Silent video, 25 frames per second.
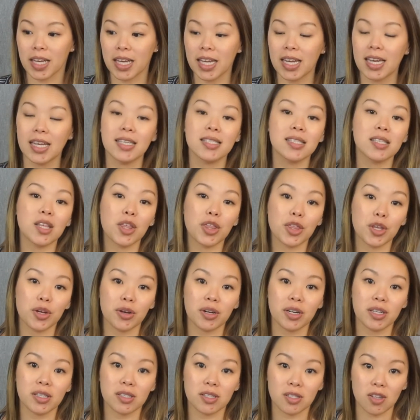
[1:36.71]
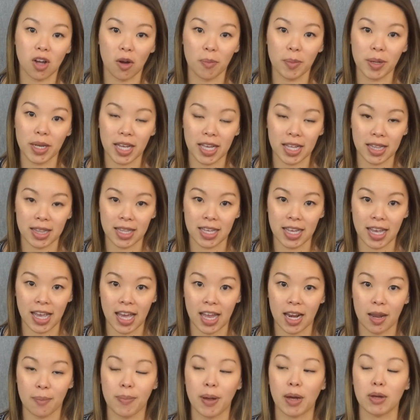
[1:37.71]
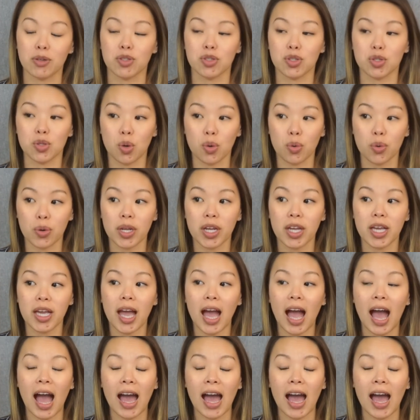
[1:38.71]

it is the third installment in the Annabelle story